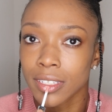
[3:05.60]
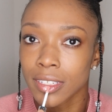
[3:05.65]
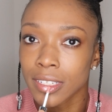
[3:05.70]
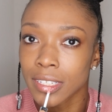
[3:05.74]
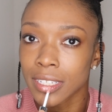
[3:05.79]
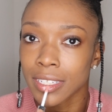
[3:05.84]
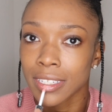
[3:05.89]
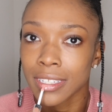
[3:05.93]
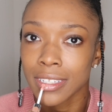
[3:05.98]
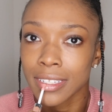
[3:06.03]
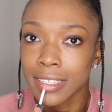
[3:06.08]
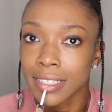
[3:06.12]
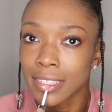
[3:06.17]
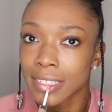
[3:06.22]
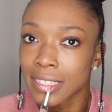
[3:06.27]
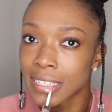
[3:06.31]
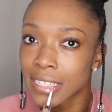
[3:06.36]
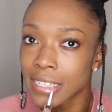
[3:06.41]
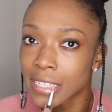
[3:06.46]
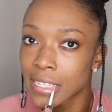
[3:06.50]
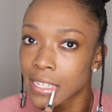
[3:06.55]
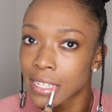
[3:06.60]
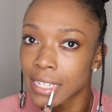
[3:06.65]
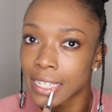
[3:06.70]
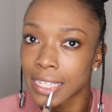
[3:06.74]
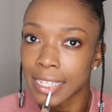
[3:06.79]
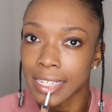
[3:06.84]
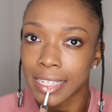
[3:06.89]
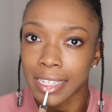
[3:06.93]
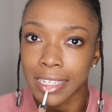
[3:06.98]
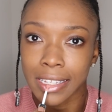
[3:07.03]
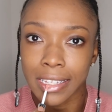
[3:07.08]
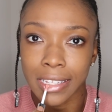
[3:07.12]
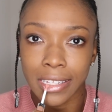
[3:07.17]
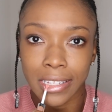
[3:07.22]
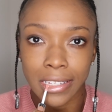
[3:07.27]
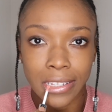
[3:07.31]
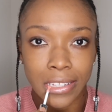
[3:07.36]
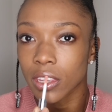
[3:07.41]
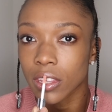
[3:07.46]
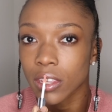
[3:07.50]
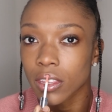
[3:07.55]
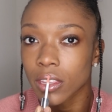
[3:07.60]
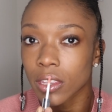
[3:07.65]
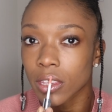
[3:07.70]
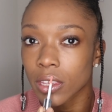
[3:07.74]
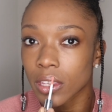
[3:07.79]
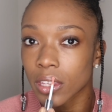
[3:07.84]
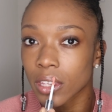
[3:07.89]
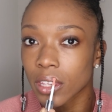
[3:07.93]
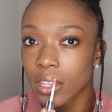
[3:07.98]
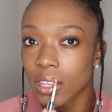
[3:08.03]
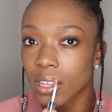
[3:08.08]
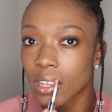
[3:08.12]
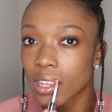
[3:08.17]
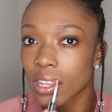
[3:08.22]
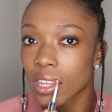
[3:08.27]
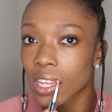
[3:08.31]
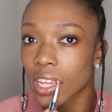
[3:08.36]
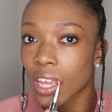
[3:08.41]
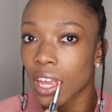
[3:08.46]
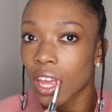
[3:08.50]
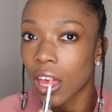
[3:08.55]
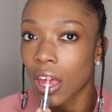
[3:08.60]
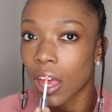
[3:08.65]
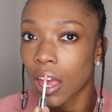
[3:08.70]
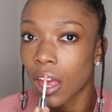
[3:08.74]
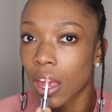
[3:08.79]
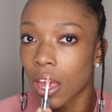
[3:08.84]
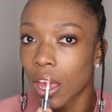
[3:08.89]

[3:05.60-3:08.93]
No one is speaking in this clip.